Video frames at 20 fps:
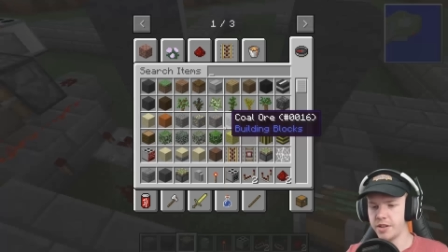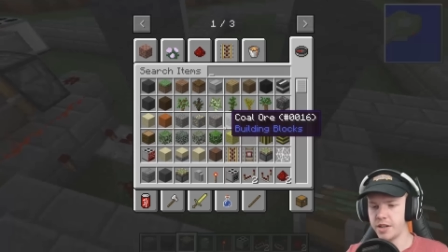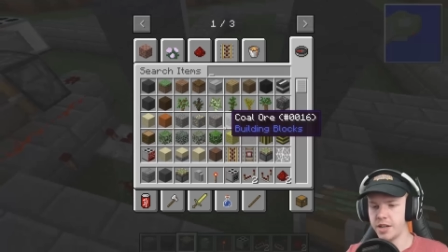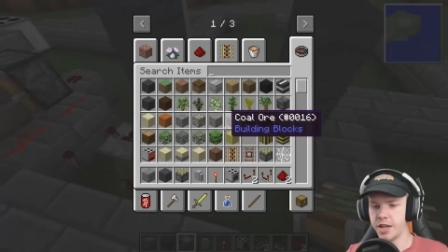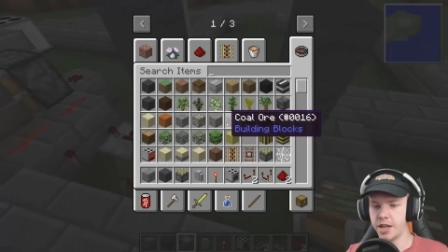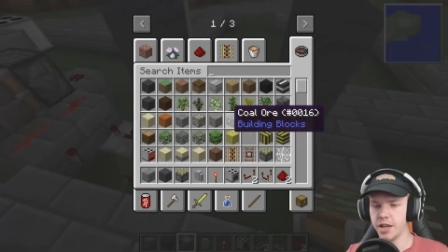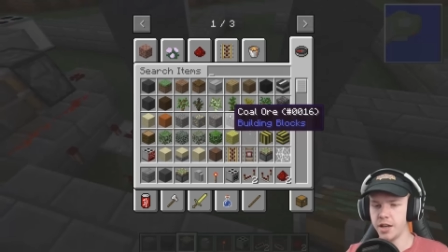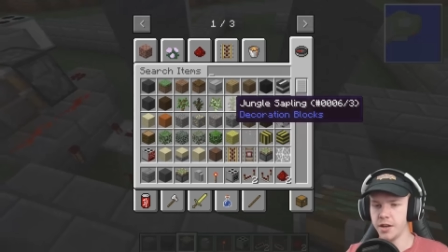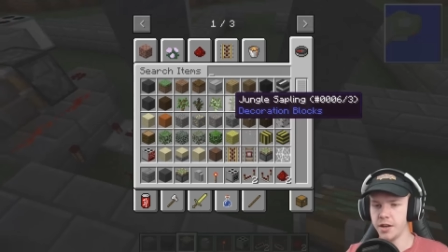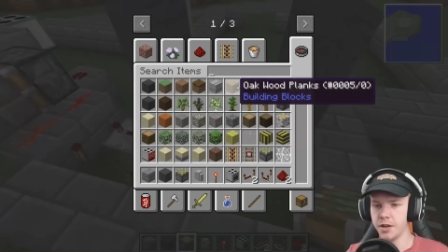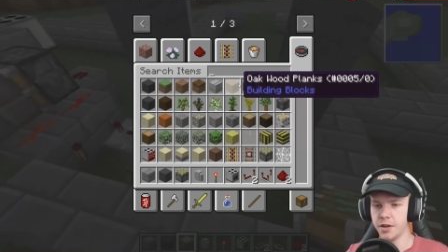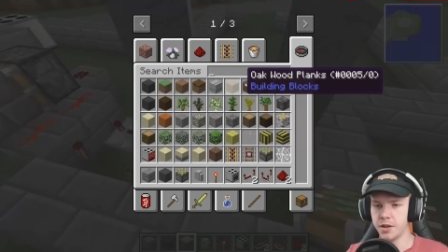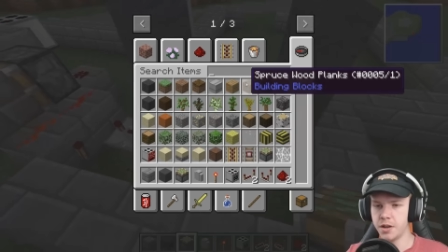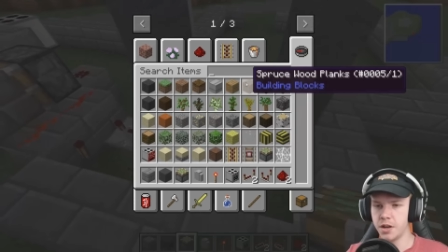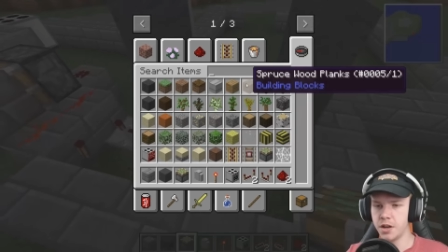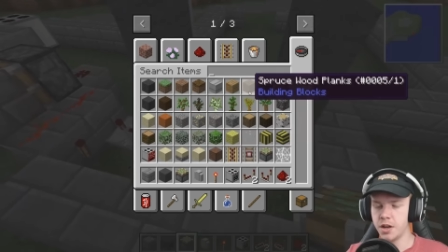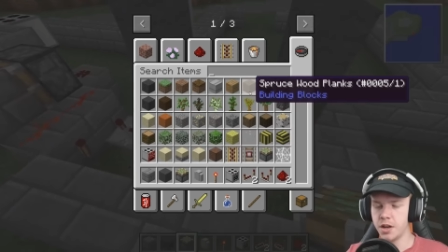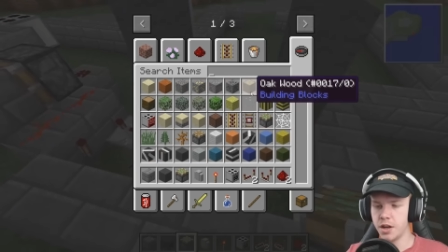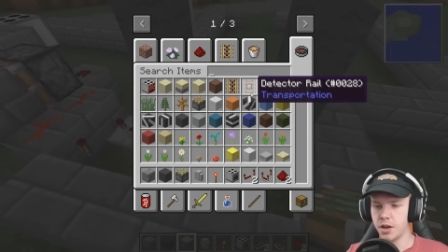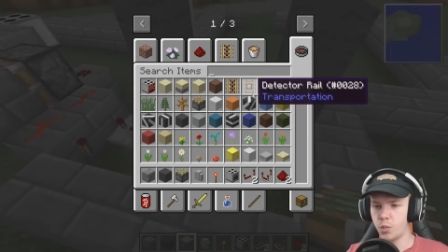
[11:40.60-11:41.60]
here
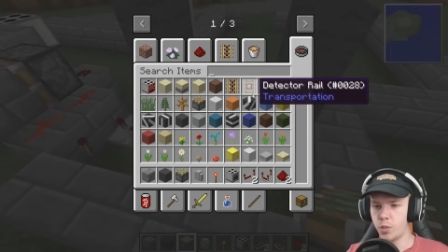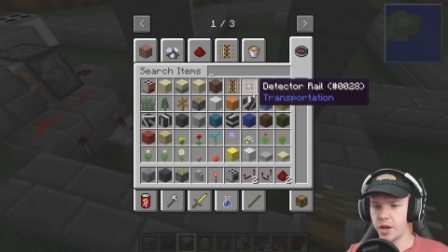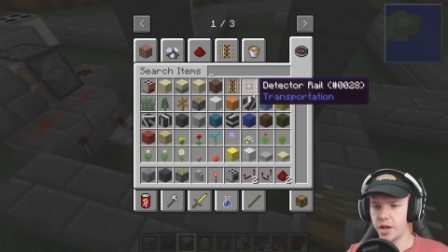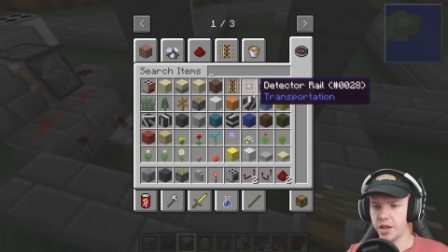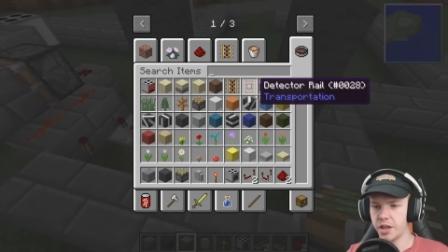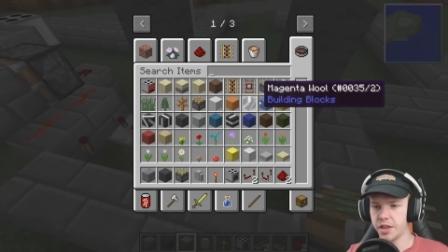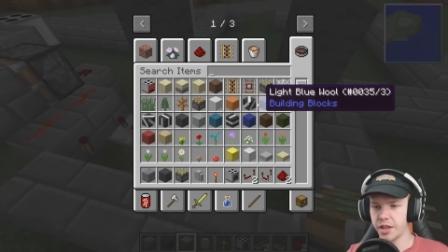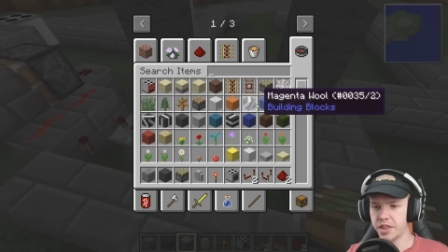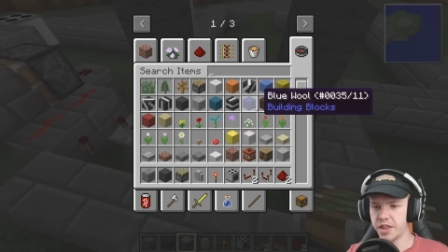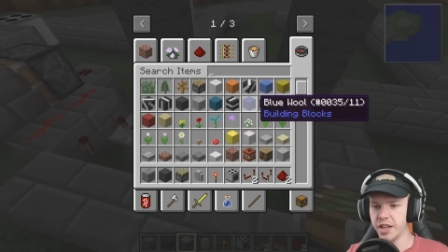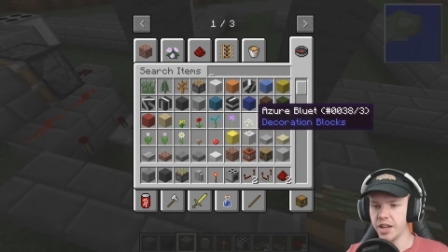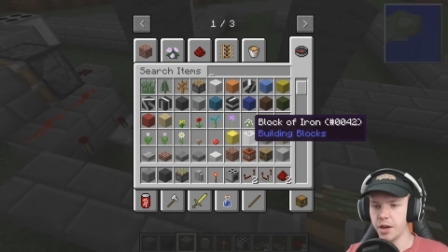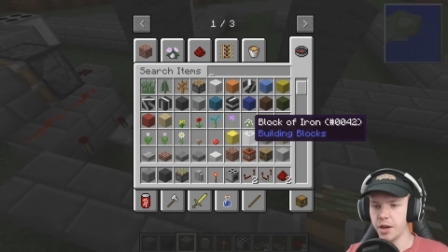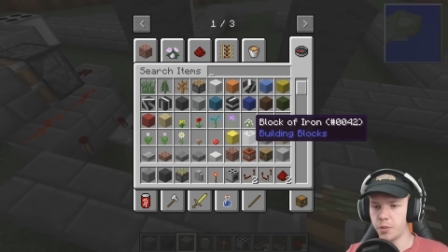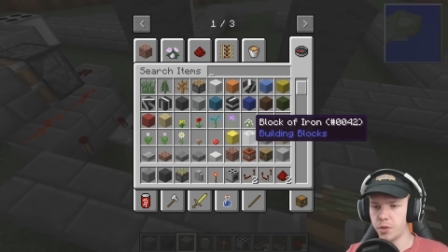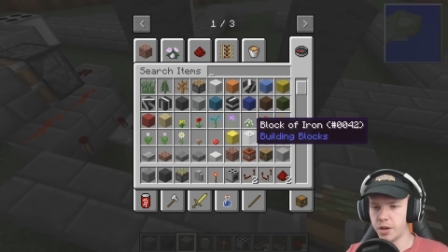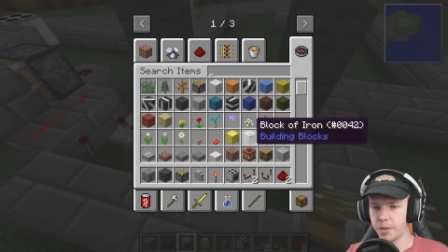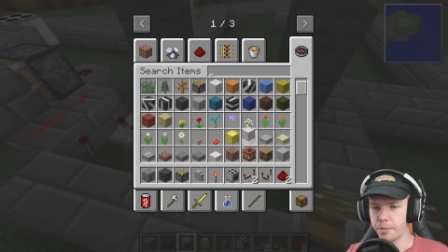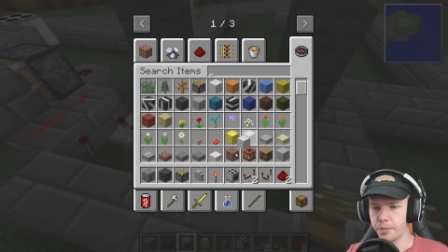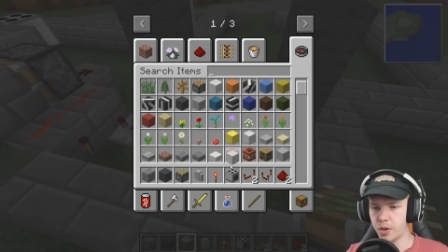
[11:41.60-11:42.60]
with, I think I
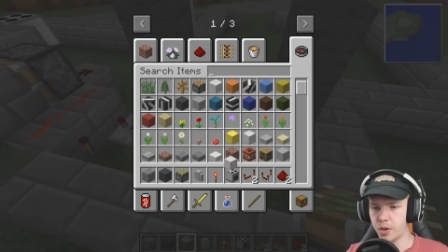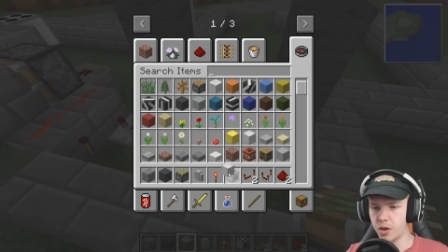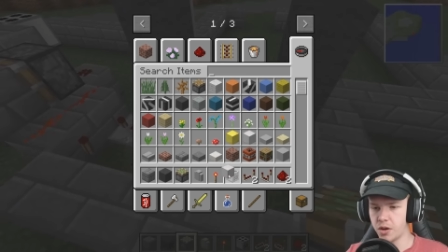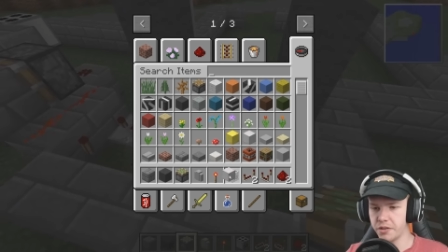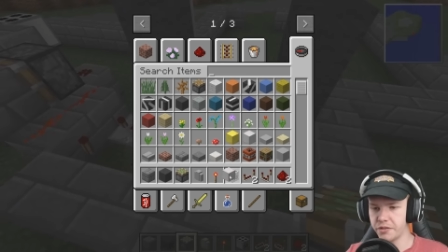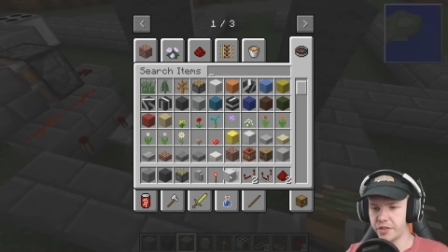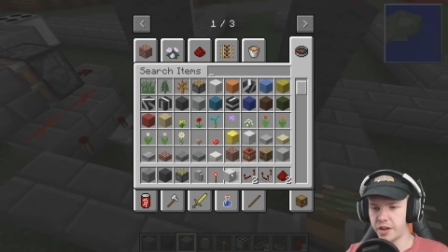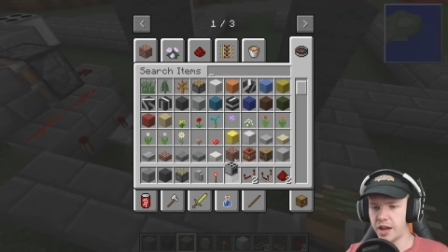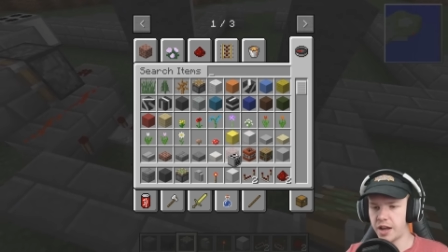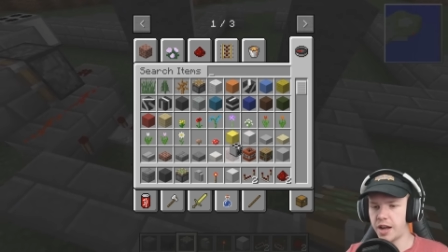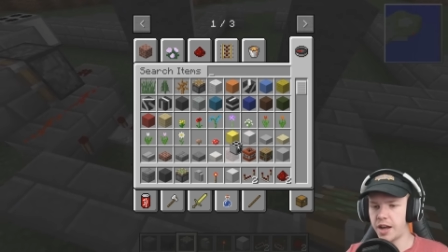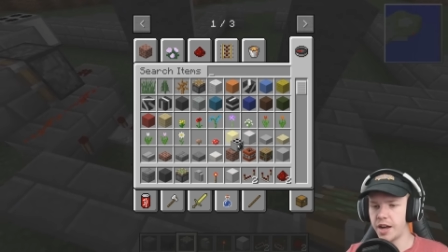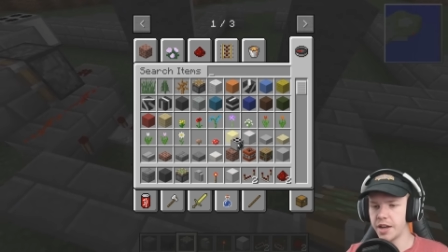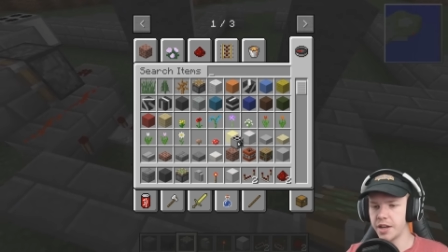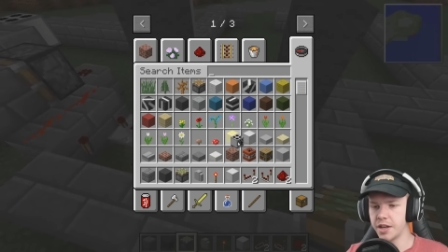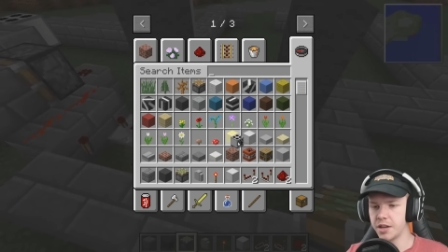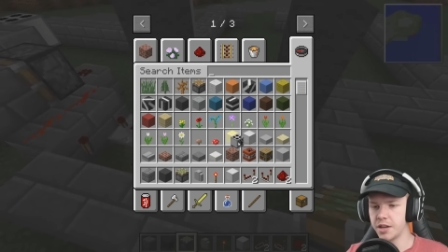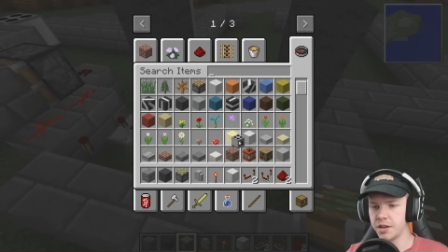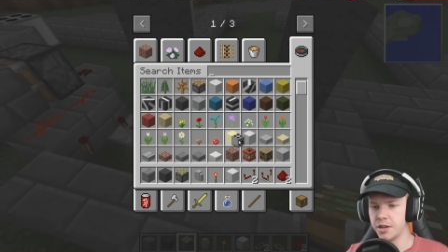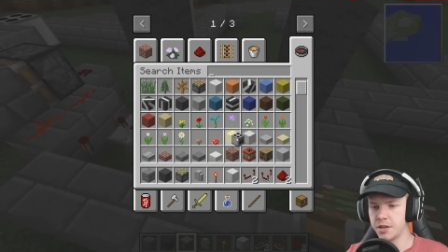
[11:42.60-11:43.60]
want a block of
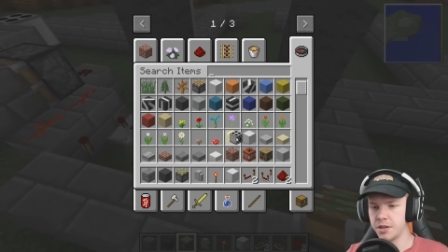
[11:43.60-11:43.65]
iron.